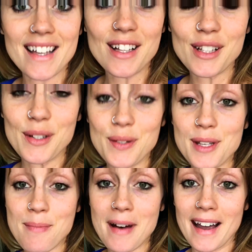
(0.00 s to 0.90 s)
concludes
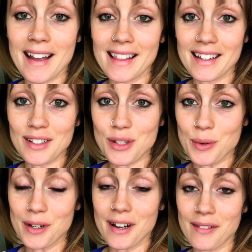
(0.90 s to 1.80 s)
my little
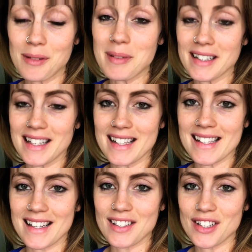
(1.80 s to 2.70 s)
tour of the birthing
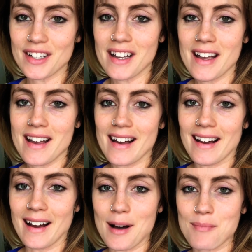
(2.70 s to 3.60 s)
center.
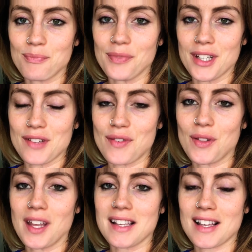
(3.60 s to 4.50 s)
There's a few
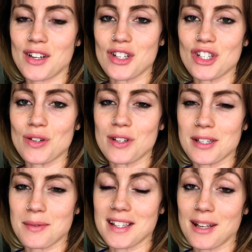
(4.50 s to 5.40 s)
things I couldn't show because
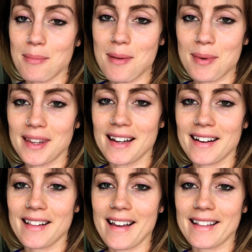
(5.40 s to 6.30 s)
there were still people
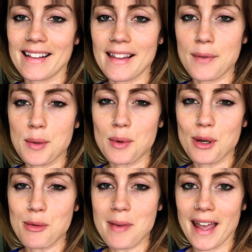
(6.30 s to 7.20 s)
there, like the living
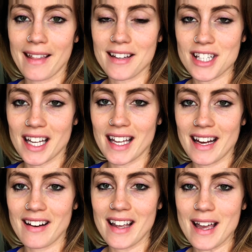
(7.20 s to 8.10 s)
room and the check-in
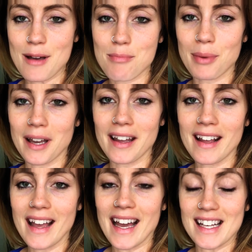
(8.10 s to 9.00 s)
area, but I
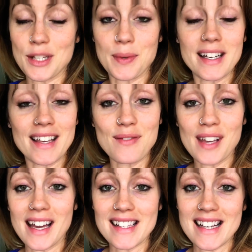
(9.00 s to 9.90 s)
just wanted to give you
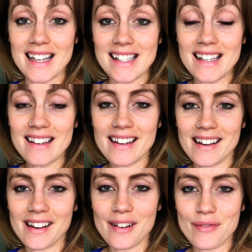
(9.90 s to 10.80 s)
guys an idea
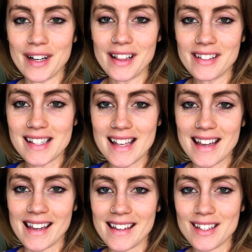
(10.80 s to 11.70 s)
of what it looks
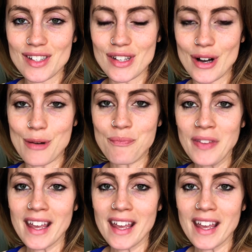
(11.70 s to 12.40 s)
like. So